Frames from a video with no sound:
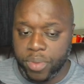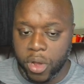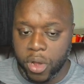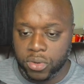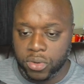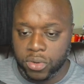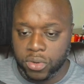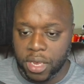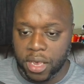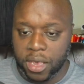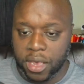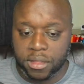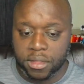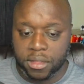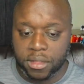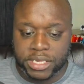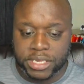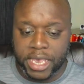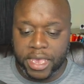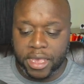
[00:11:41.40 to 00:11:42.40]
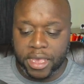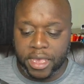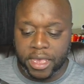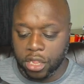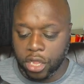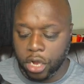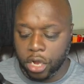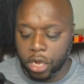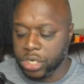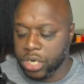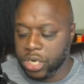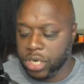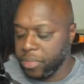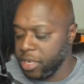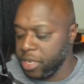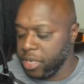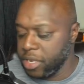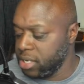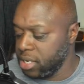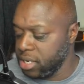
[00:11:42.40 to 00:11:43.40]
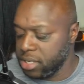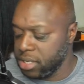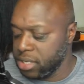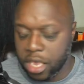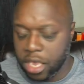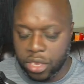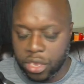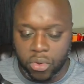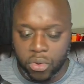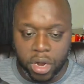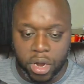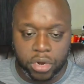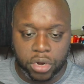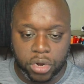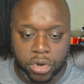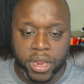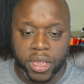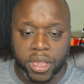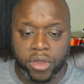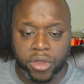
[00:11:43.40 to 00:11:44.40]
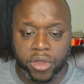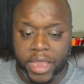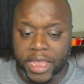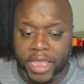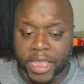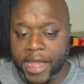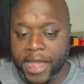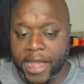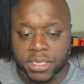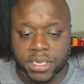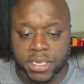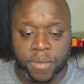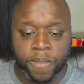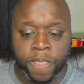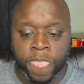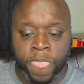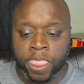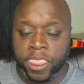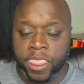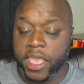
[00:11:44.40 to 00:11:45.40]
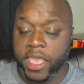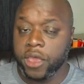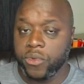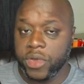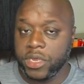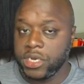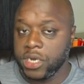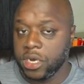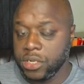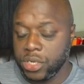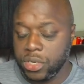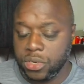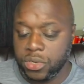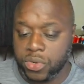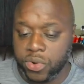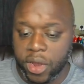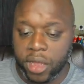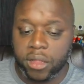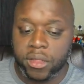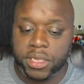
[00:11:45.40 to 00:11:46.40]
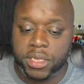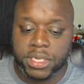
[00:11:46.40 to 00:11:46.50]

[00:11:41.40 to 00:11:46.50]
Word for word: posts. Let's say a large company sees that you are creating great content. They could reach out to you directly